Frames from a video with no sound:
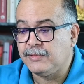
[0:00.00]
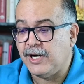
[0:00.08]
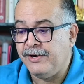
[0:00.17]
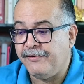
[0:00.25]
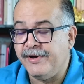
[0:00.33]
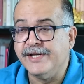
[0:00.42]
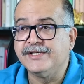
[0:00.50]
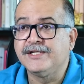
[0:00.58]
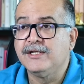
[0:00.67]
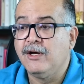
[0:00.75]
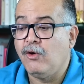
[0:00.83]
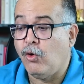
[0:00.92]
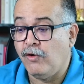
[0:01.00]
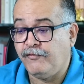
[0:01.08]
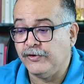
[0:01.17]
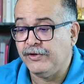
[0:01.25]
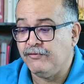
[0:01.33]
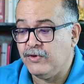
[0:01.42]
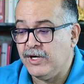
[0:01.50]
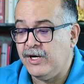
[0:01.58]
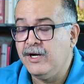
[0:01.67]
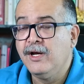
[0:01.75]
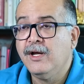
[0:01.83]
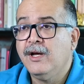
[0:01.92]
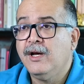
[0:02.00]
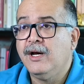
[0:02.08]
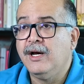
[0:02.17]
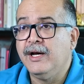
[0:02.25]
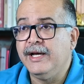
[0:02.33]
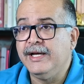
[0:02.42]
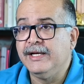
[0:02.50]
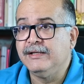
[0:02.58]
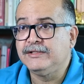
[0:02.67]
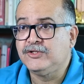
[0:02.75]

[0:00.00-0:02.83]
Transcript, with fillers: countries or for the world uh,